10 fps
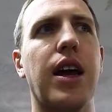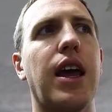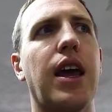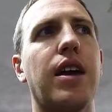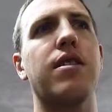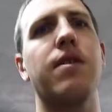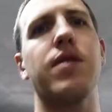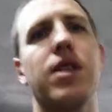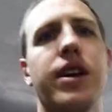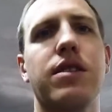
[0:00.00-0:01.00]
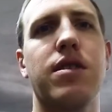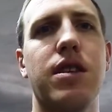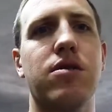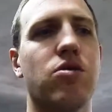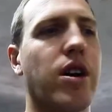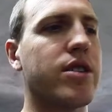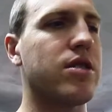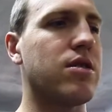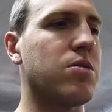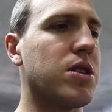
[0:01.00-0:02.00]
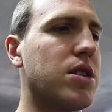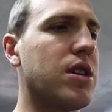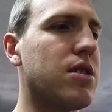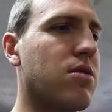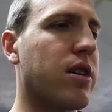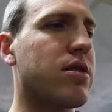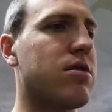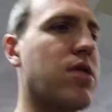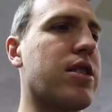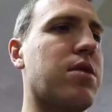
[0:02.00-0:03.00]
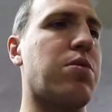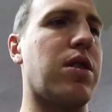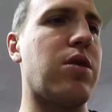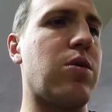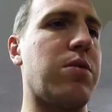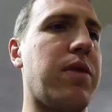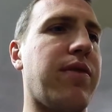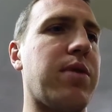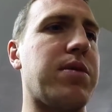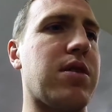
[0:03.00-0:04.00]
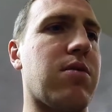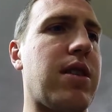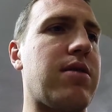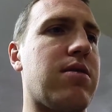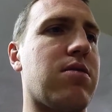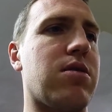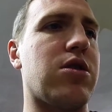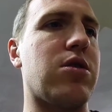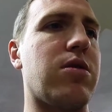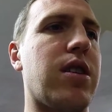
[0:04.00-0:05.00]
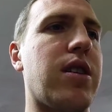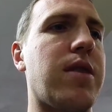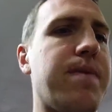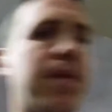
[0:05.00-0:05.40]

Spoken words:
and even a link to the instructions, which the instructions are actually pretty cool. I'm going to flip this around and sort of show you here.